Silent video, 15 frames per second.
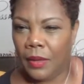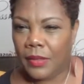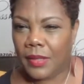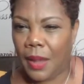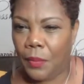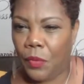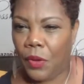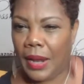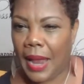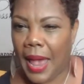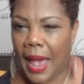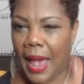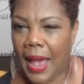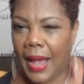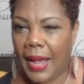Someone
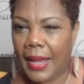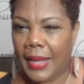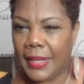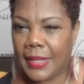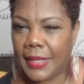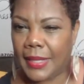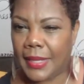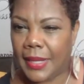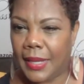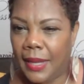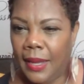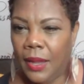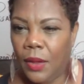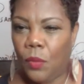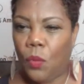asked,
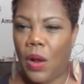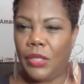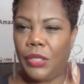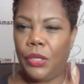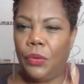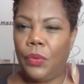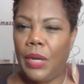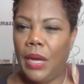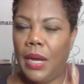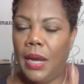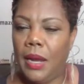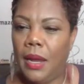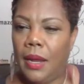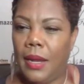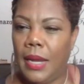what do
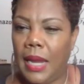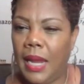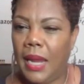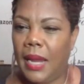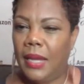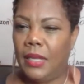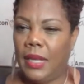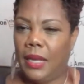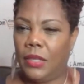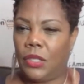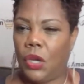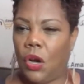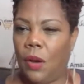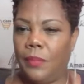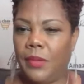we need in
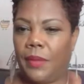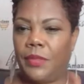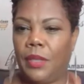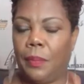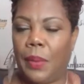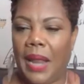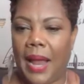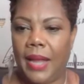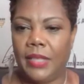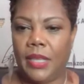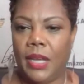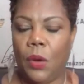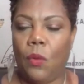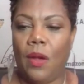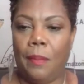terms of supplies
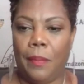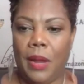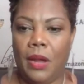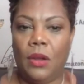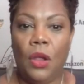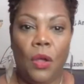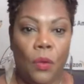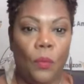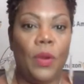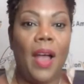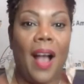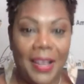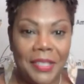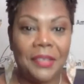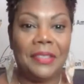and equipment? We
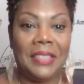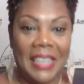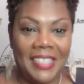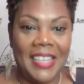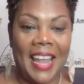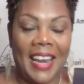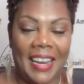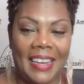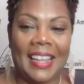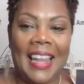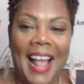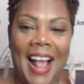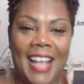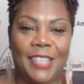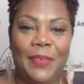also teach that in the
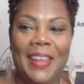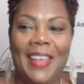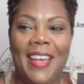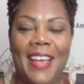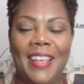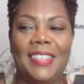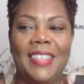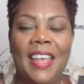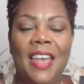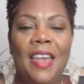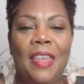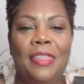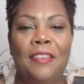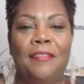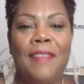class because
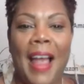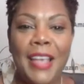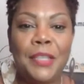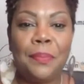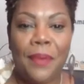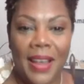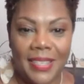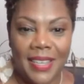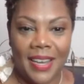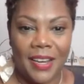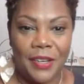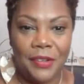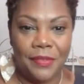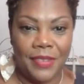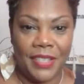The vice
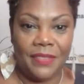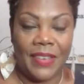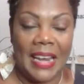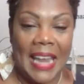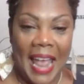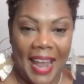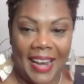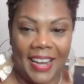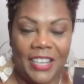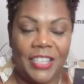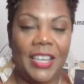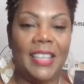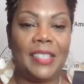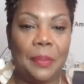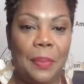president, who is Vanetta,
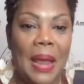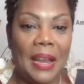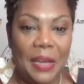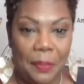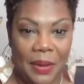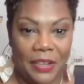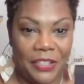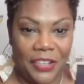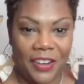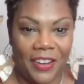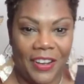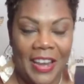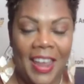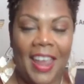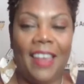she's a penny
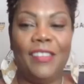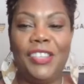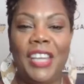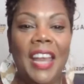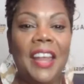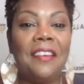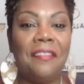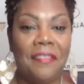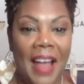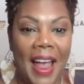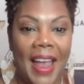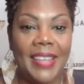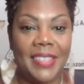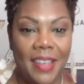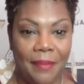pincher. If she can
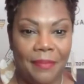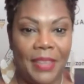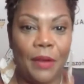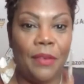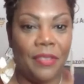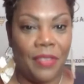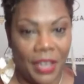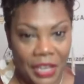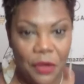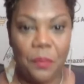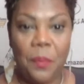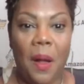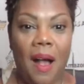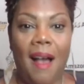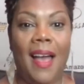find something with a
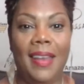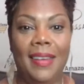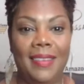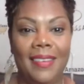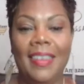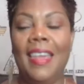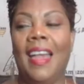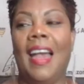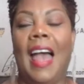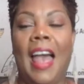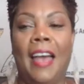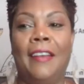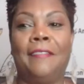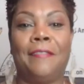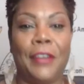coupon
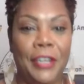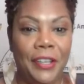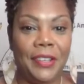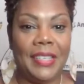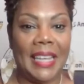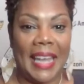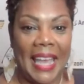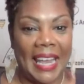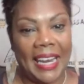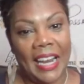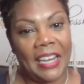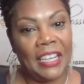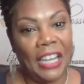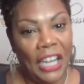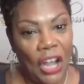and for you to get it
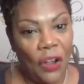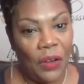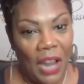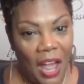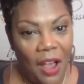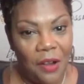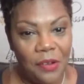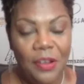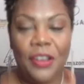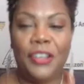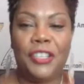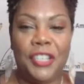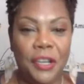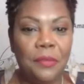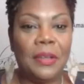on the low,
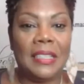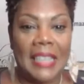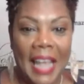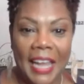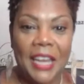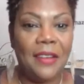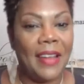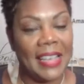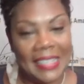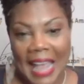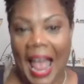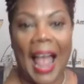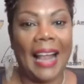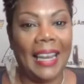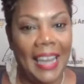she will tell you
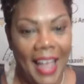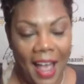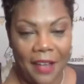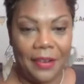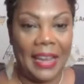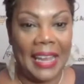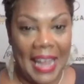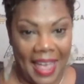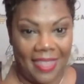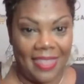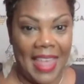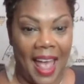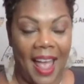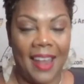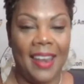exactly how to
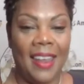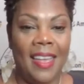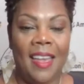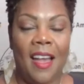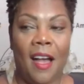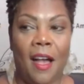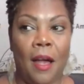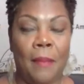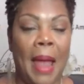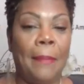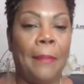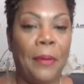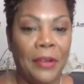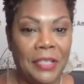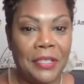get that.
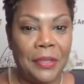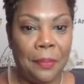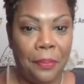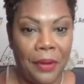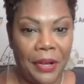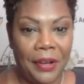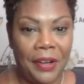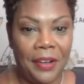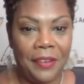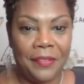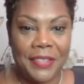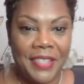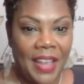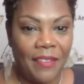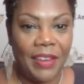I purchased a printer
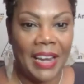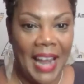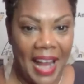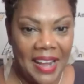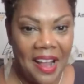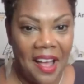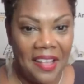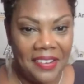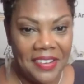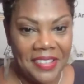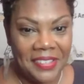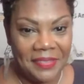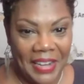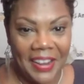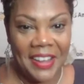for
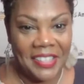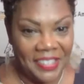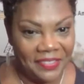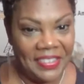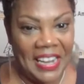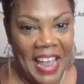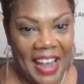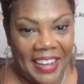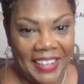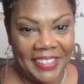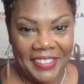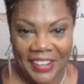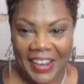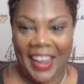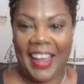$79 because of Vanetta.
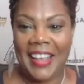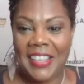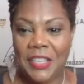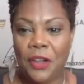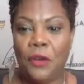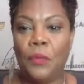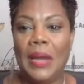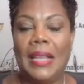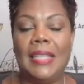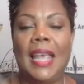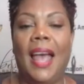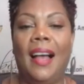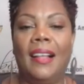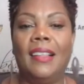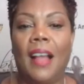Okay, so we
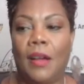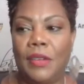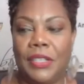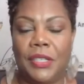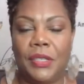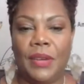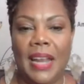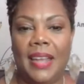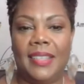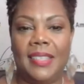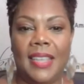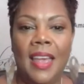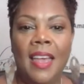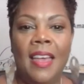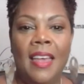tell our
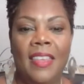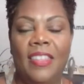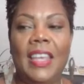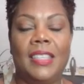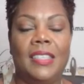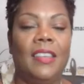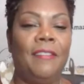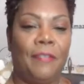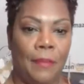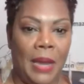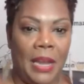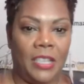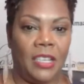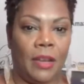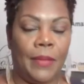students this
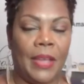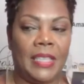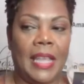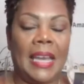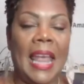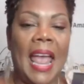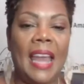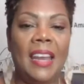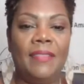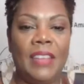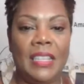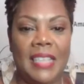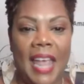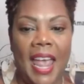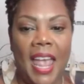information because at the end of
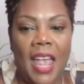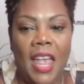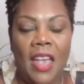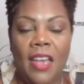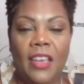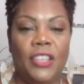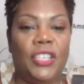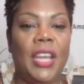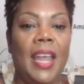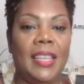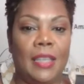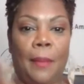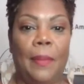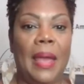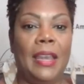the day, she
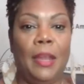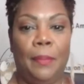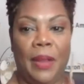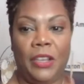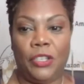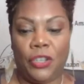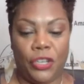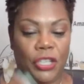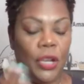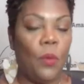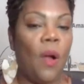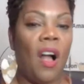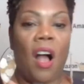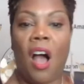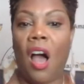is a penny pincher. She
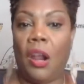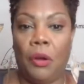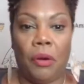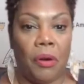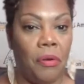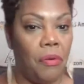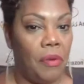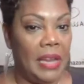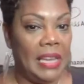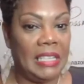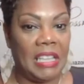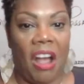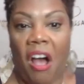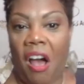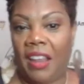wants all her
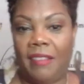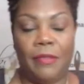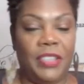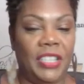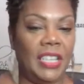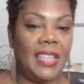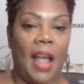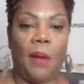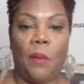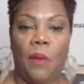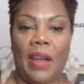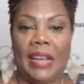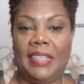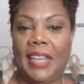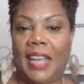coins, all of them. She's not
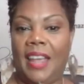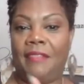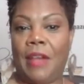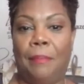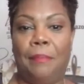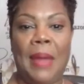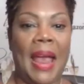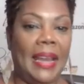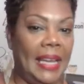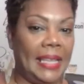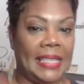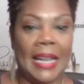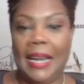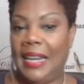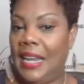wanting to give a
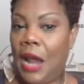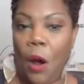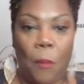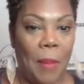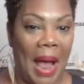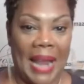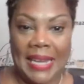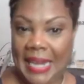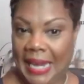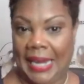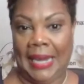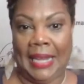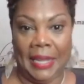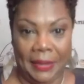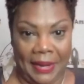penny to nobody.
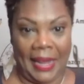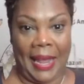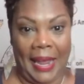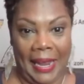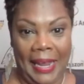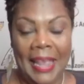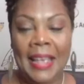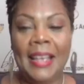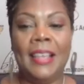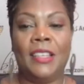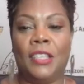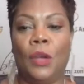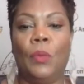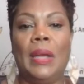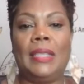Okay,
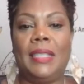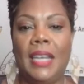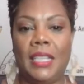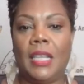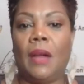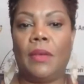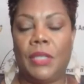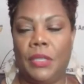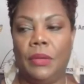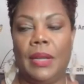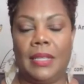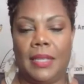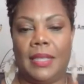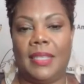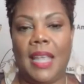so we teach our
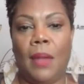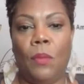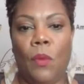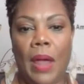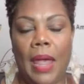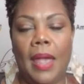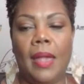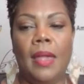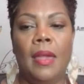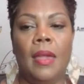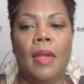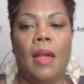students the same way.